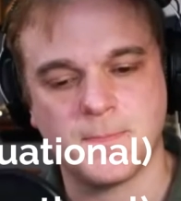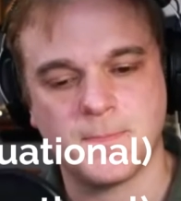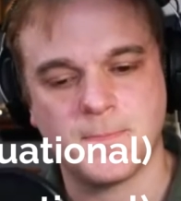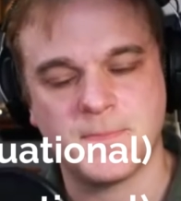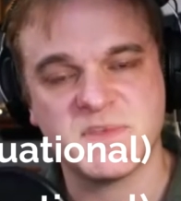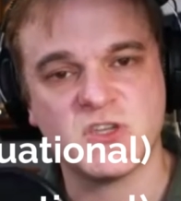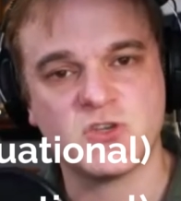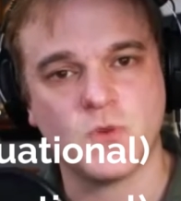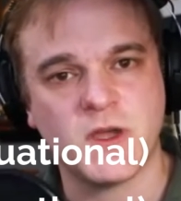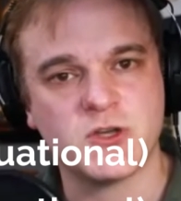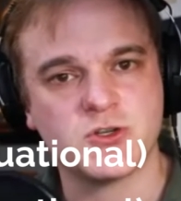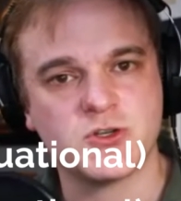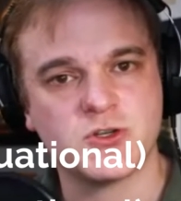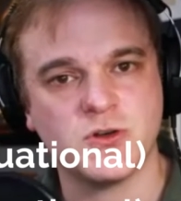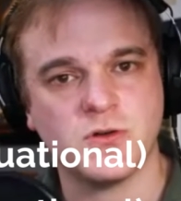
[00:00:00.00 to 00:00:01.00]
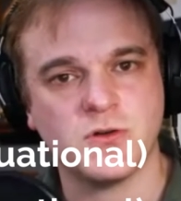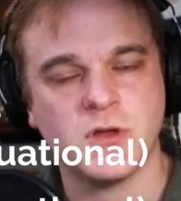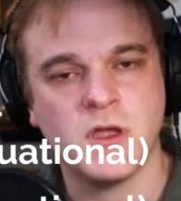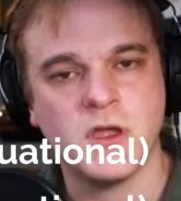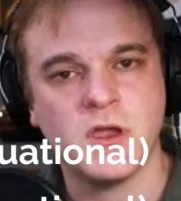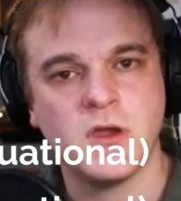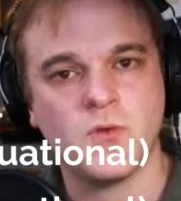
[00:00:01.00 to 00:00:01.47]
situational,
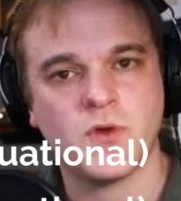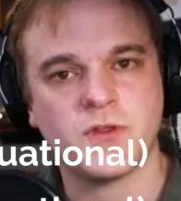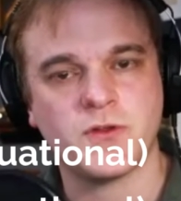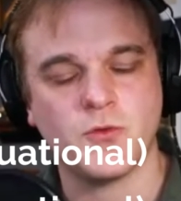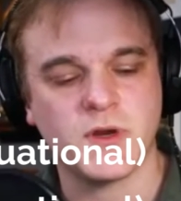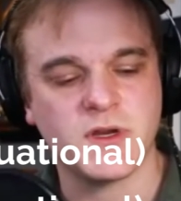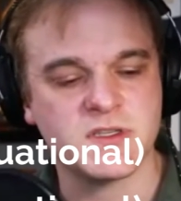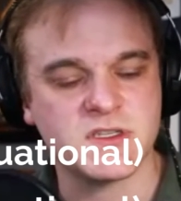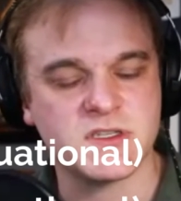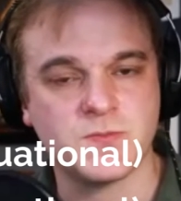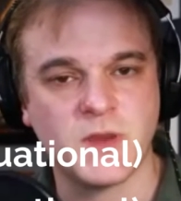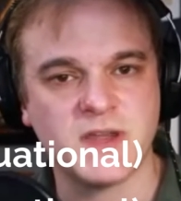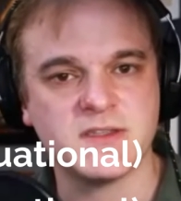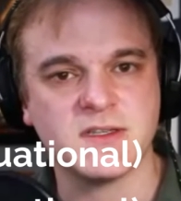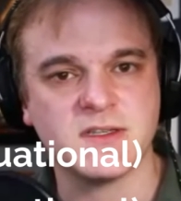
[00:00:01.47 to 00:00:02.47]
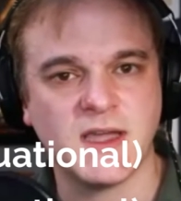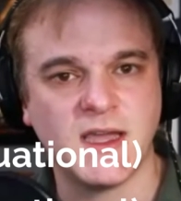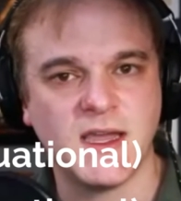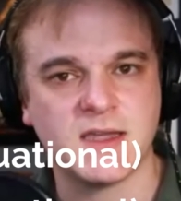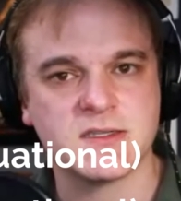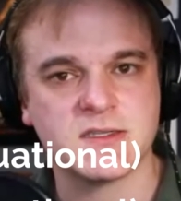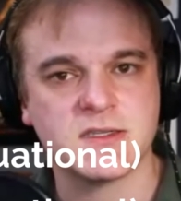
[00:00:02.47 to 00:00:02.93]
whether you're wanting to spread to
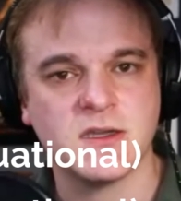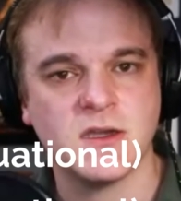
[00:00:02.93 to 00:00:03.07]
lakes